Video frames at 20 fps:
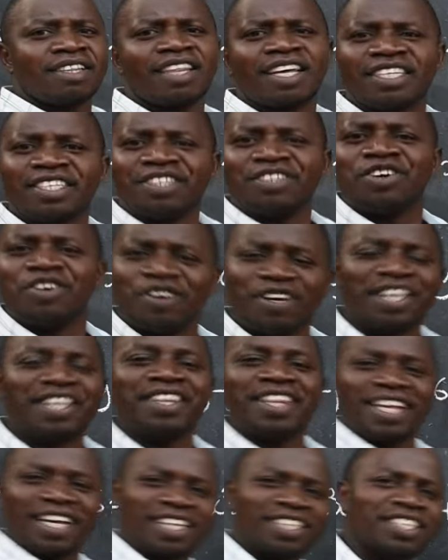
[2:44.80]
that no, in
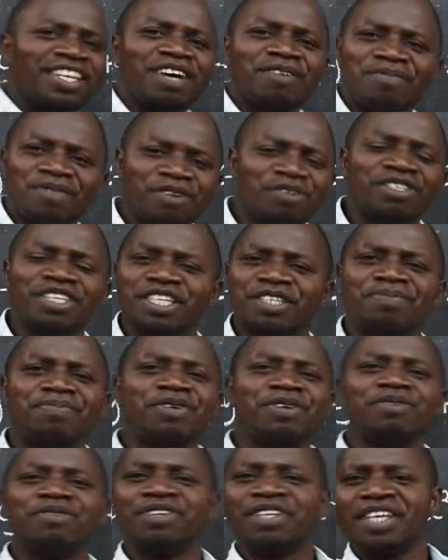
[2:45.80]
the exam they'll just be
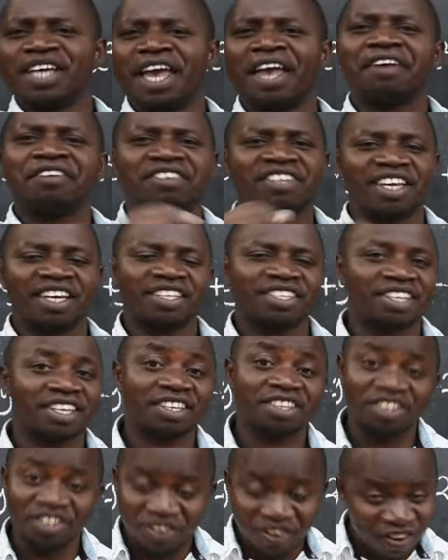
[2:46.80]
using X.
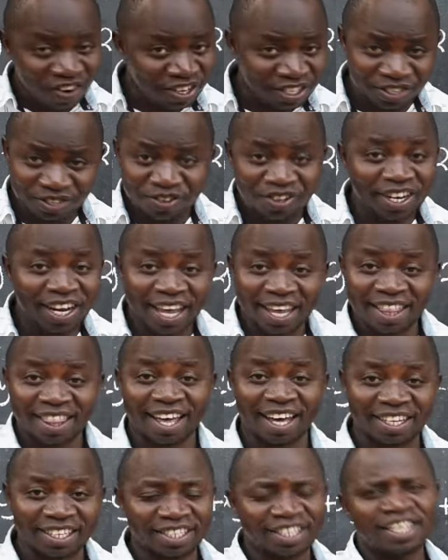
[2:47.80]
No, it's not like
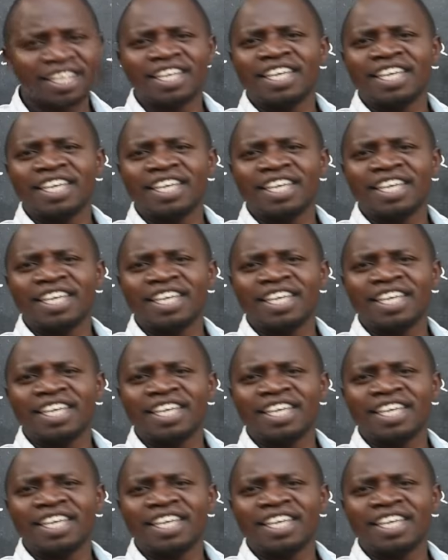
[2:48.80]
that.